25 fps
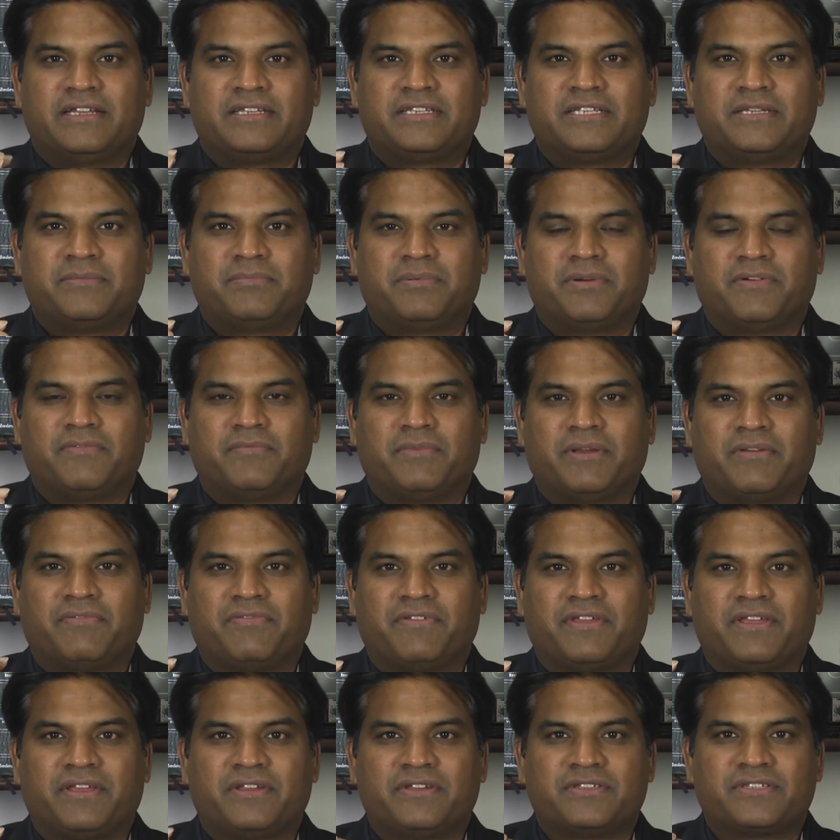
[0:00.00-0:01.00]
tip of my
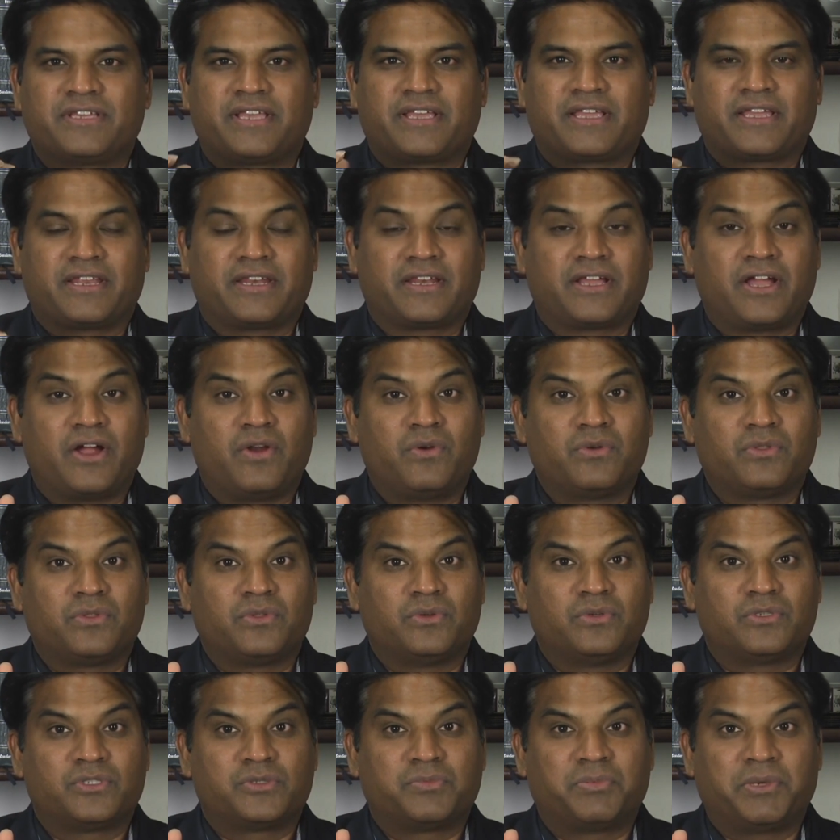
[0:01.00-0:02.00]
fingers, I can count
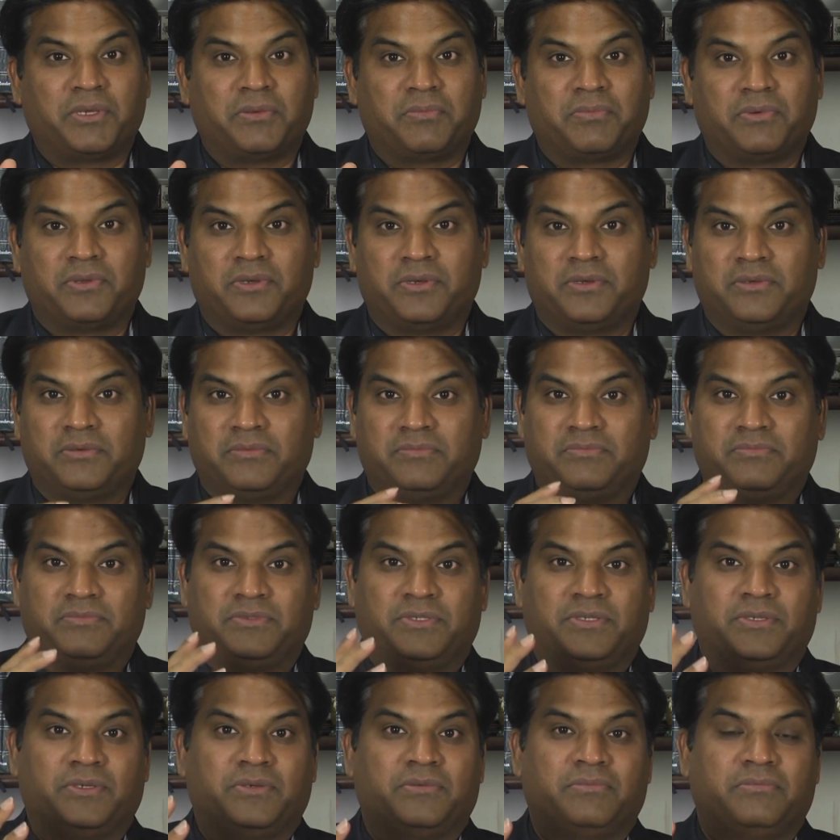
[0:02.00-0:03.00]
those people, you
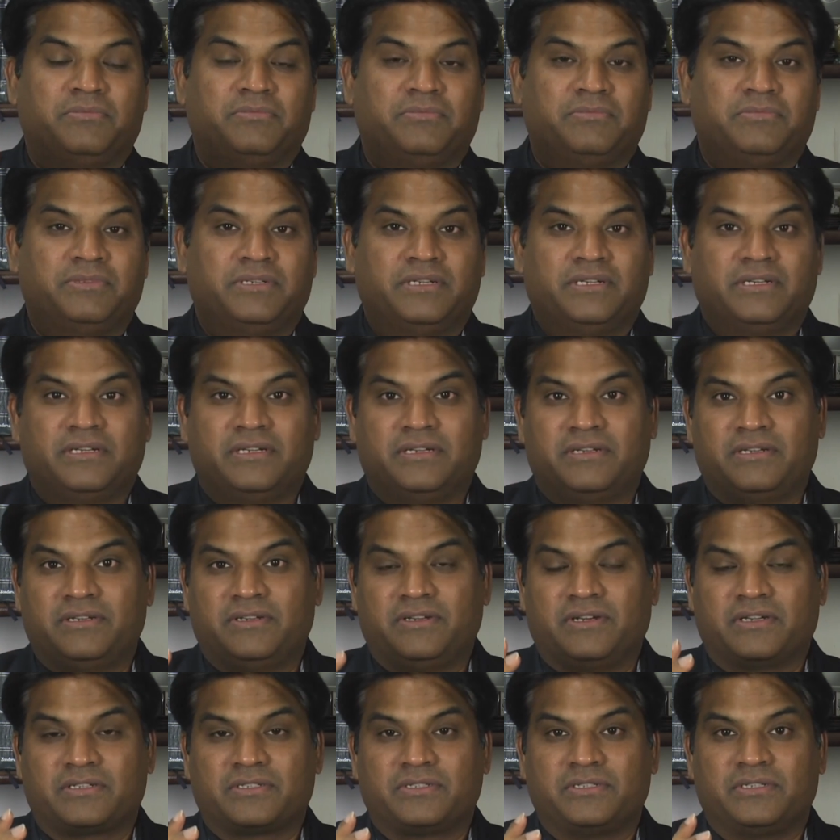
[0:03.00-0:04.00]
know,
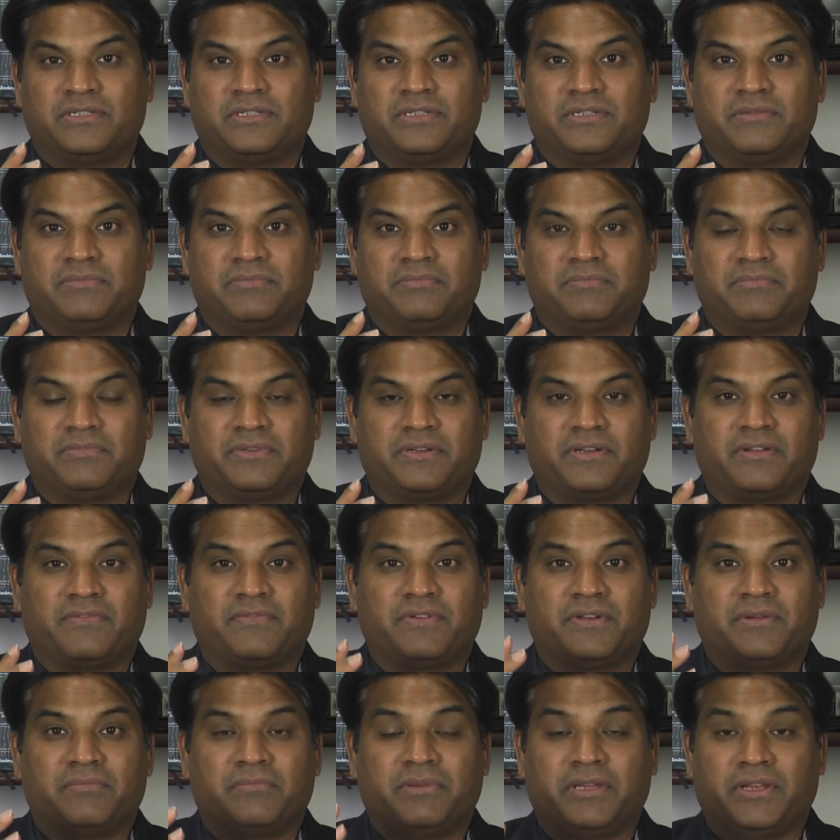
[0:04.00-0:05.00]
Dr.
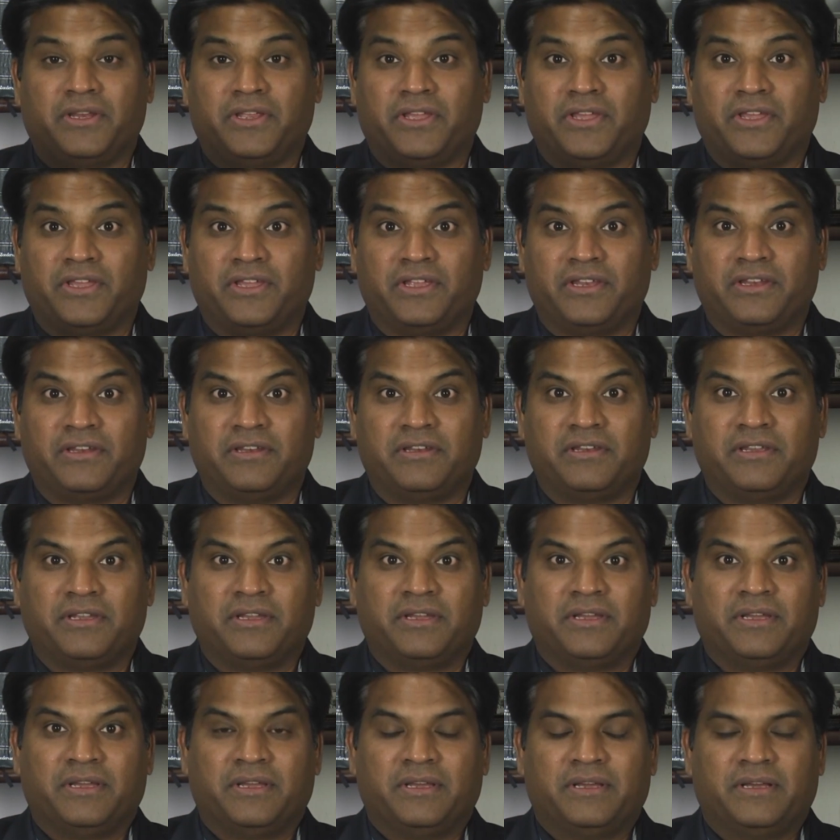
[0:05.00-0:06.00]
Reverend Benny Hinn,
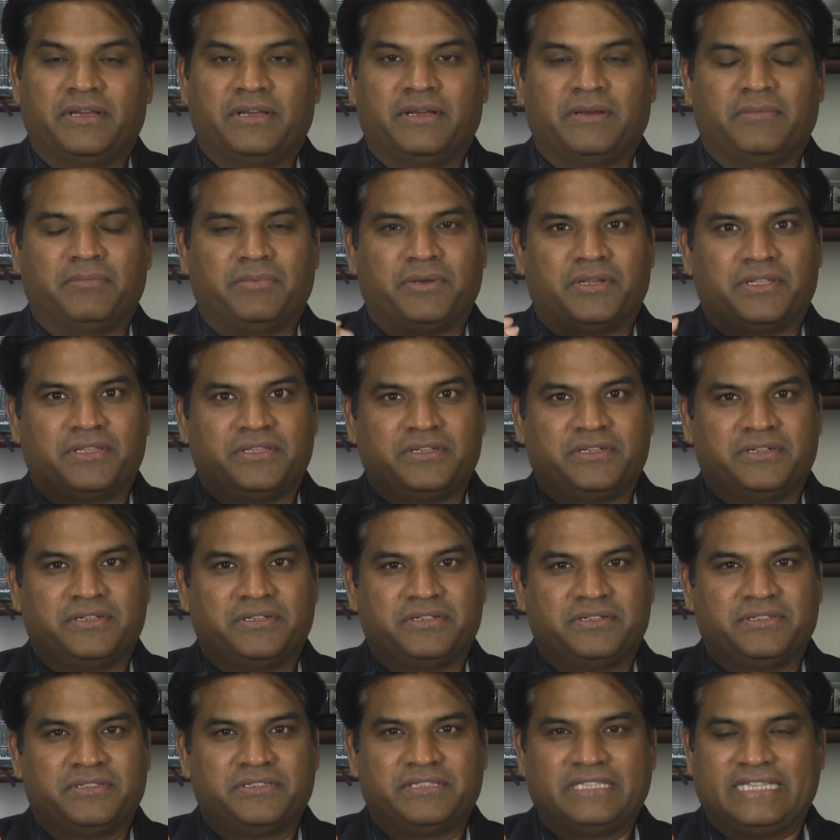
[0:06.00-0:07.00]

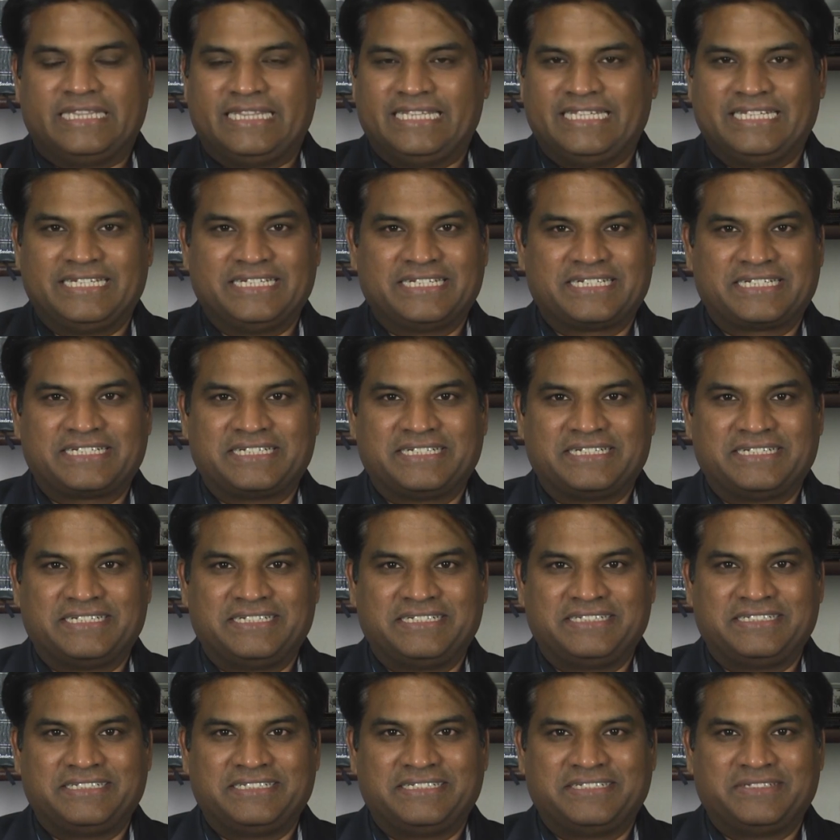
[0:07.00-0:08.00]
Brother
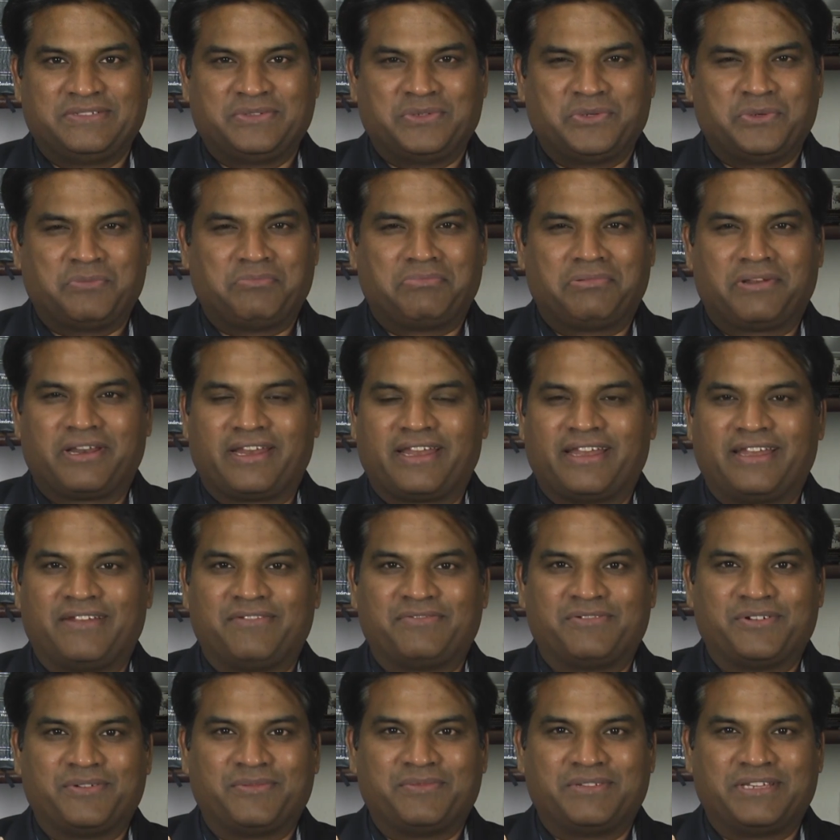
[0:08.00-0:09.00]
Dinakaran, who
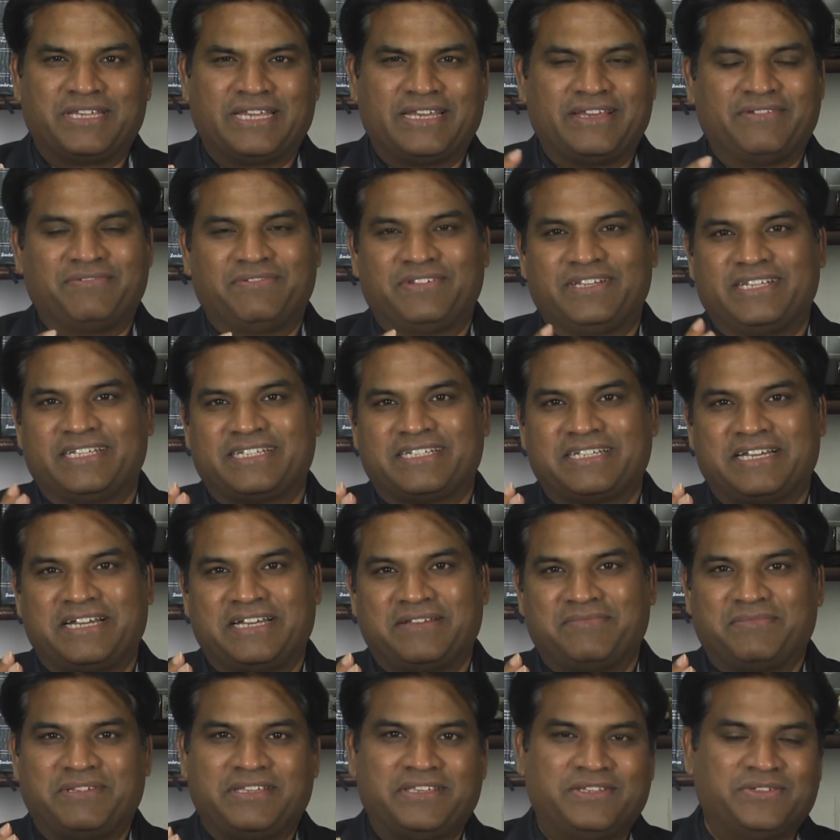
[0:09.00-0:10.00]
prayed for me every
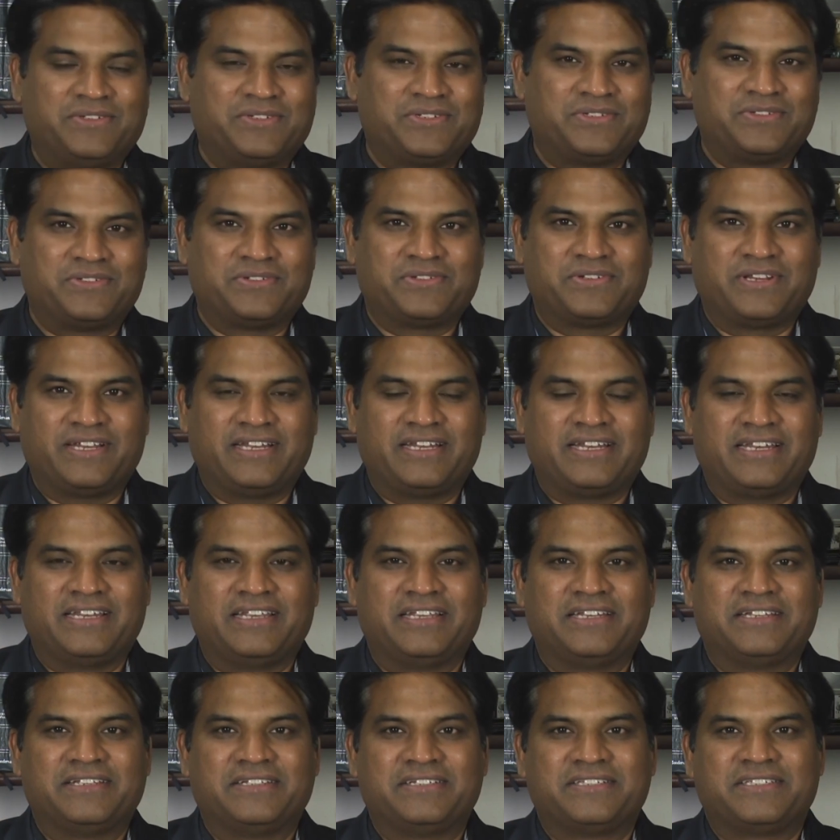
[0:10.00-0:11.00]
time. He used to write
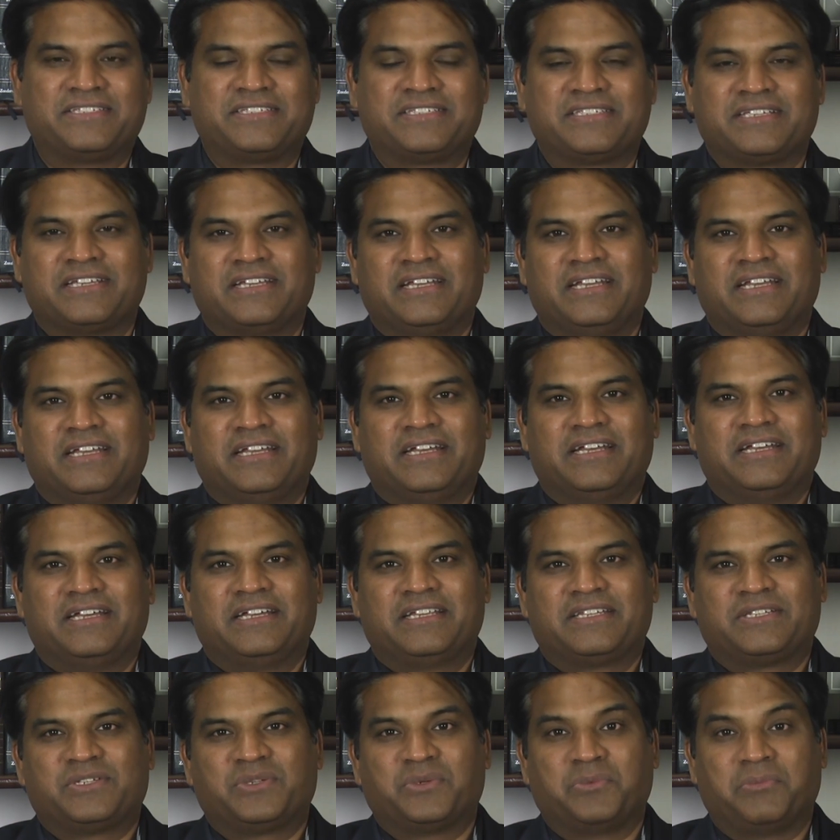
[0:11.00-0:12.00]
letters
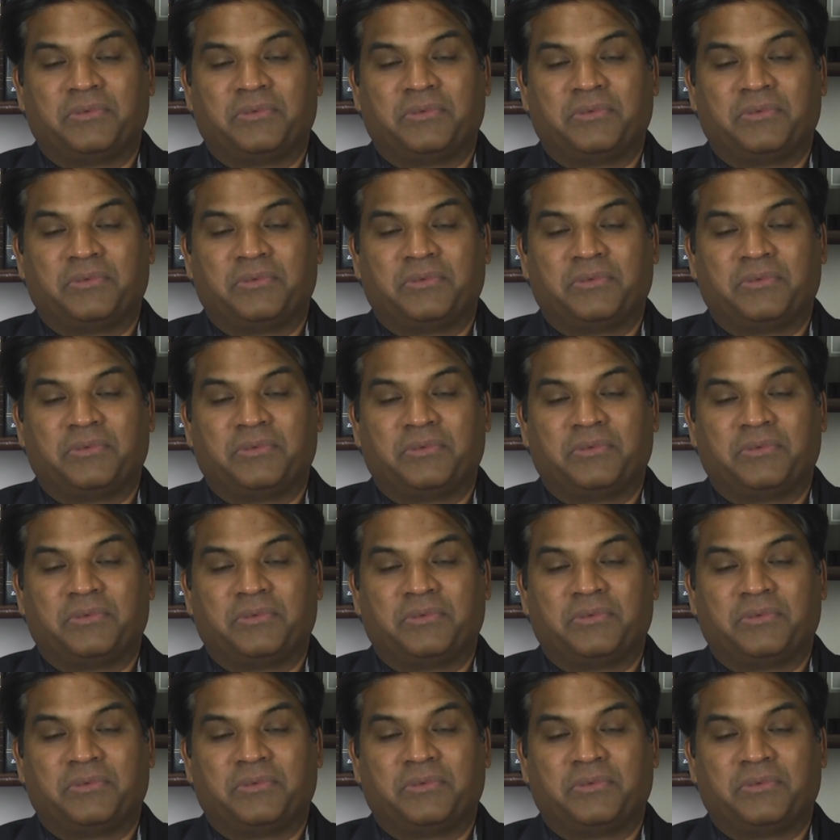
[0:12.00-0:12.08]
to